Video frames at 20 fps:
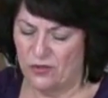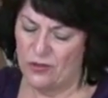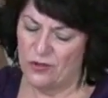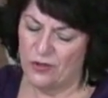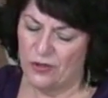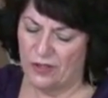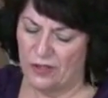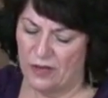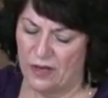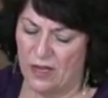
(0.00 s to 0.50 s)

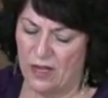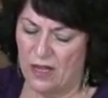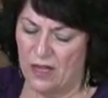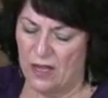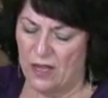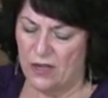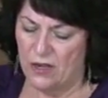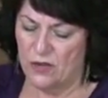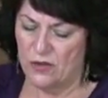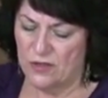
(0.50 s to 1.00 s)

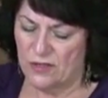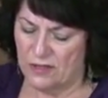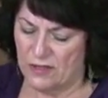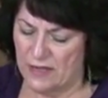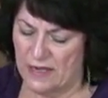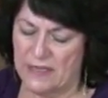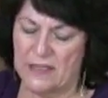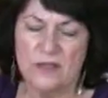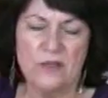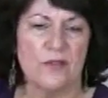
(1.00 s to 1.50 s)
Your
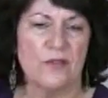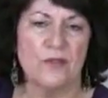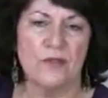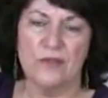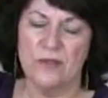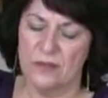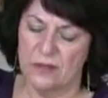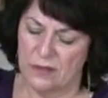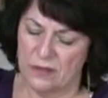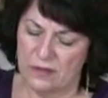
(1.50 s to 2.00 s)

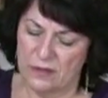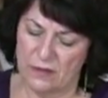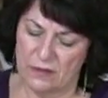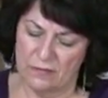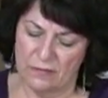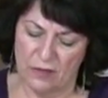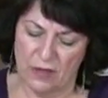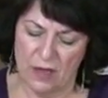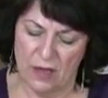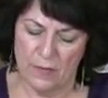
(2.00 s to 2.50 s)
slicers
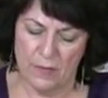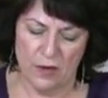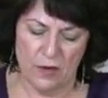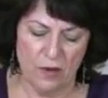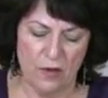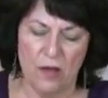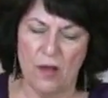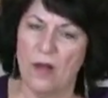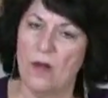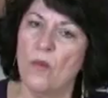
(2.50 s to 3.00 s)
come in
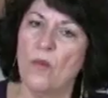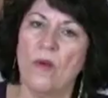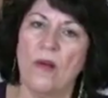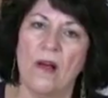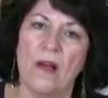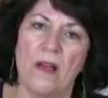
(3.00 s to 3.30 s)
all